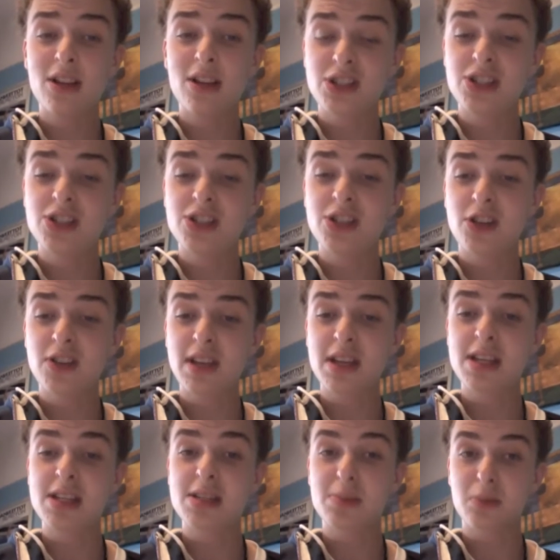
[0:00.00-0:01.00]
year showed that
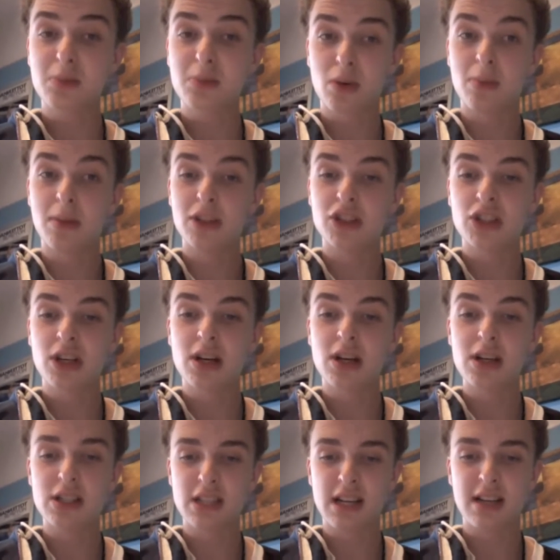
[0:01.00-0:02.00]
it's got much
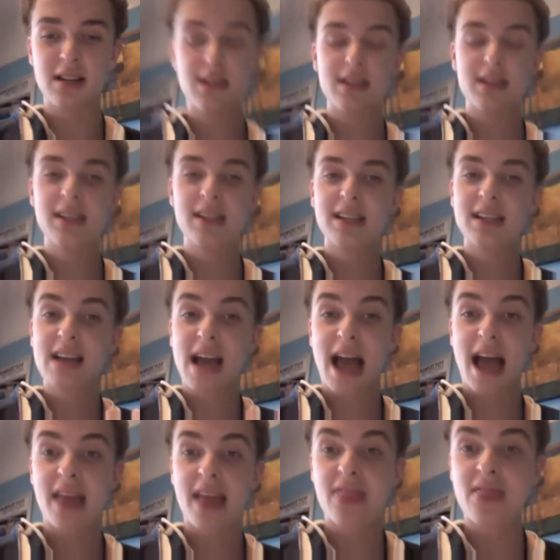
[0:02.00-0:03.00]
harder,
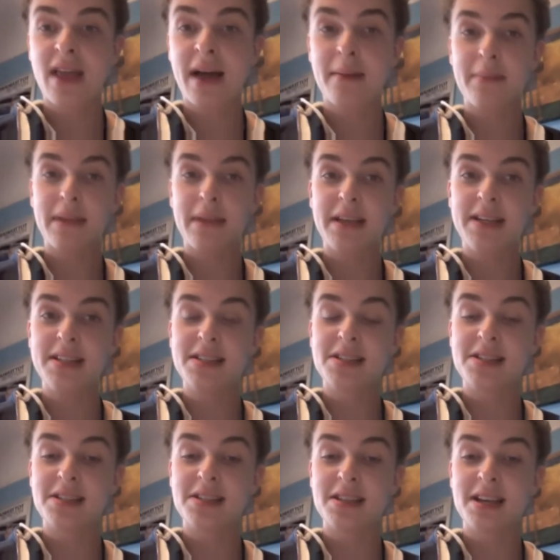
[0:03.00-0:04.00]
and that
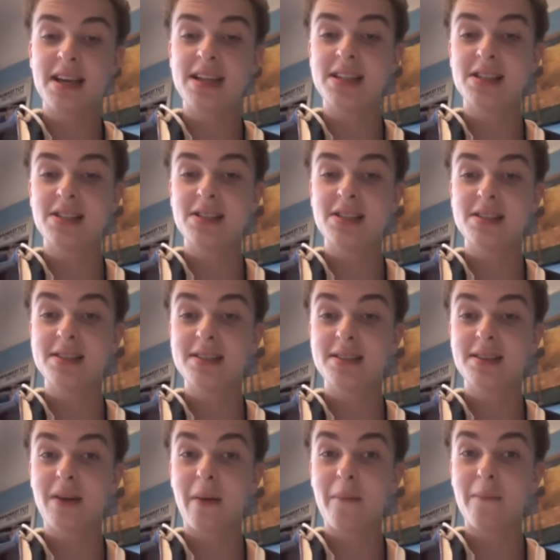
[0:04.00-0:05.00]
means it's
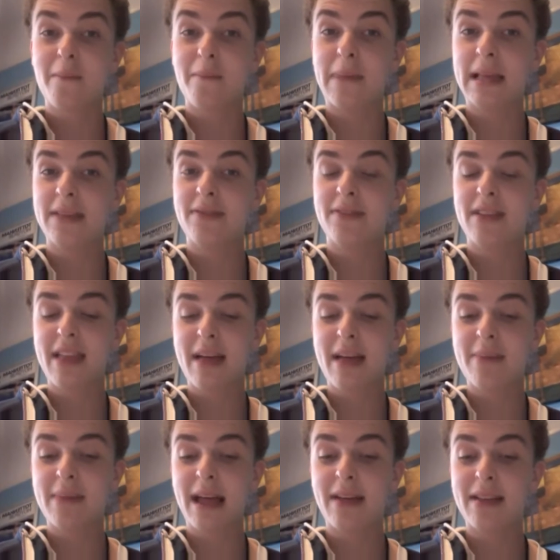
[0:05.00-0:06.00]
better for them
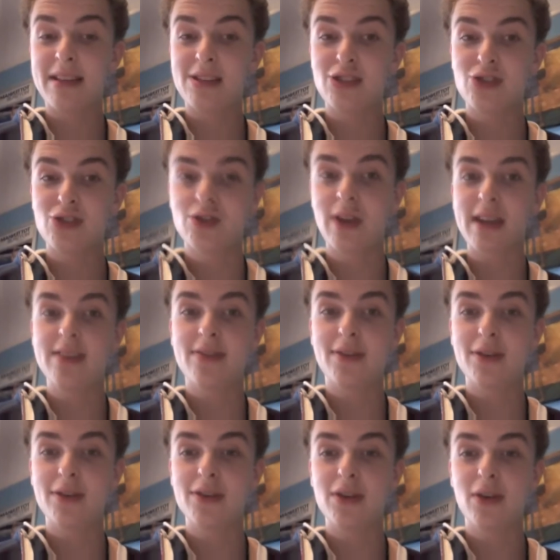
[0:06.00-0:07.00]
now. They're straight
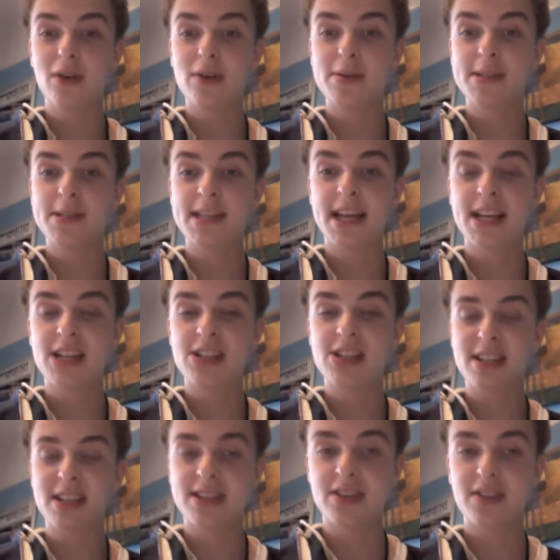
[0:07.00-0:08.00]
through the group stages.
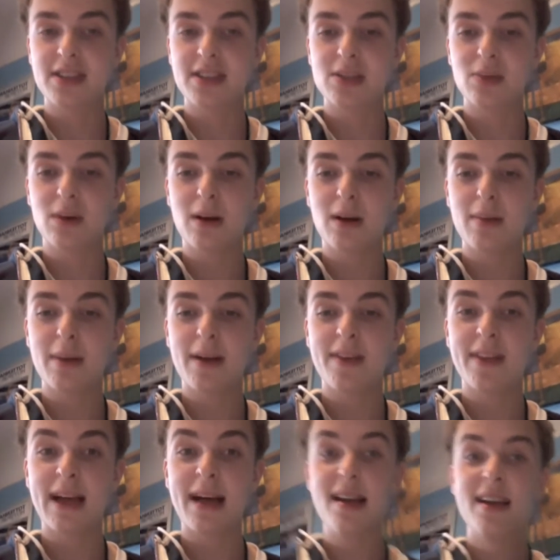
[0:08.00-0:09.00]
They don't need to worry about
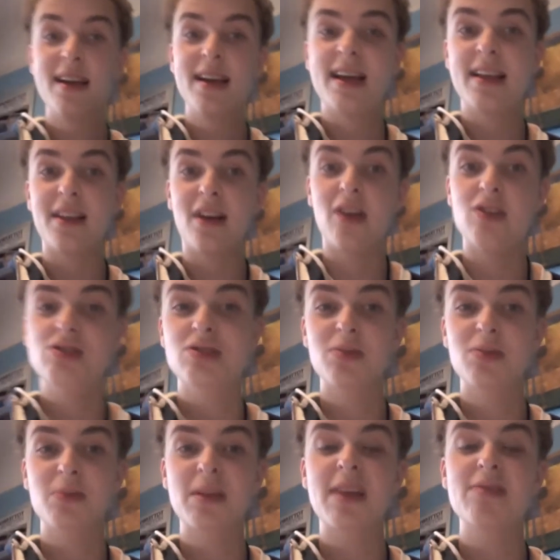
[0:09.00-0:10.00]
that. And Arsenal
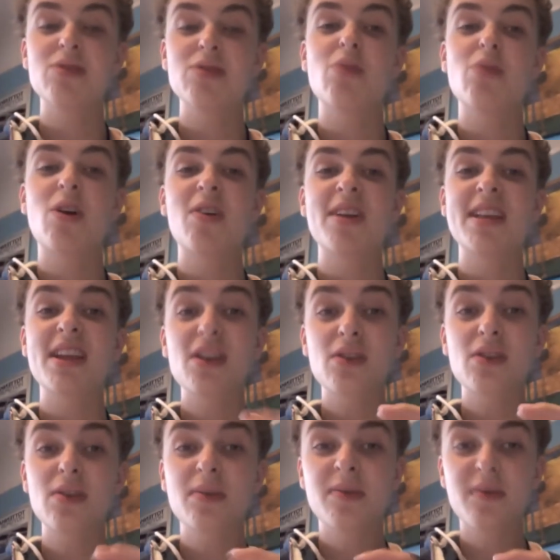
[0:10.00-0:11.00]
wouldn't have to worry. They
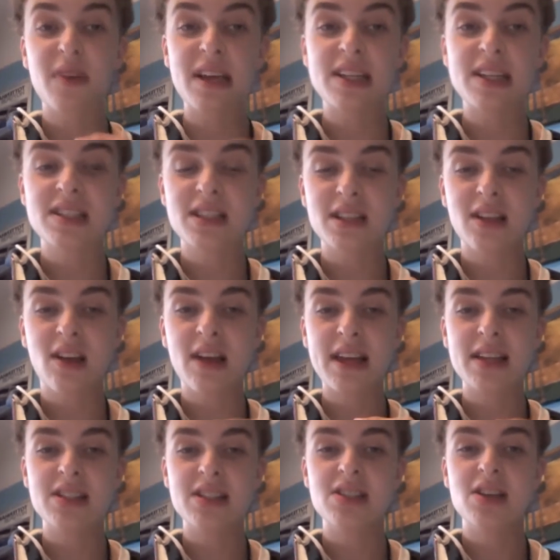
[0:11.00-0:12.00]
could face the
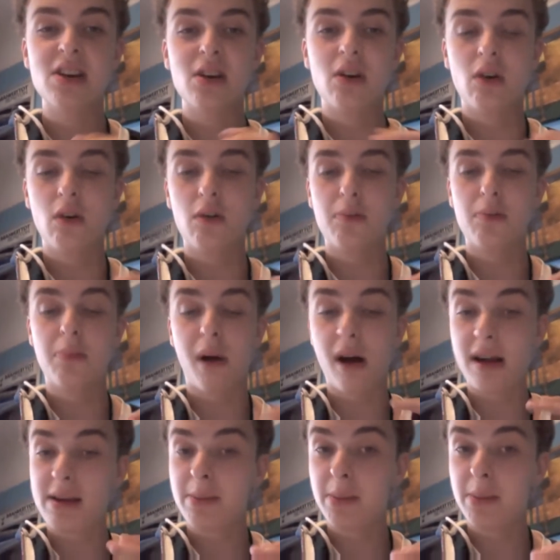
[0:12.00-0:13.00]
likes of
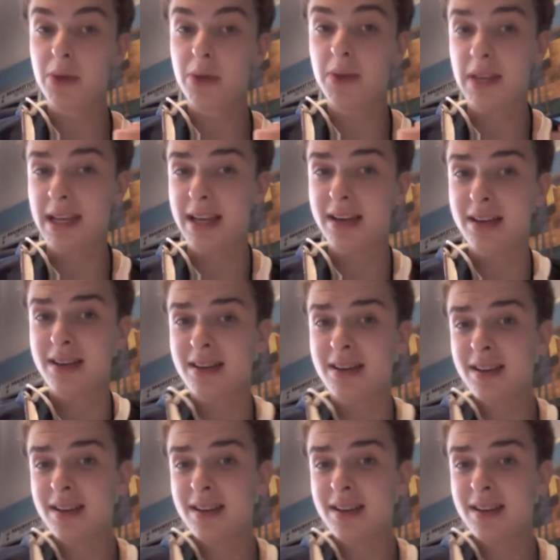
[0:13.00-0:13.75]
Bayern Munich.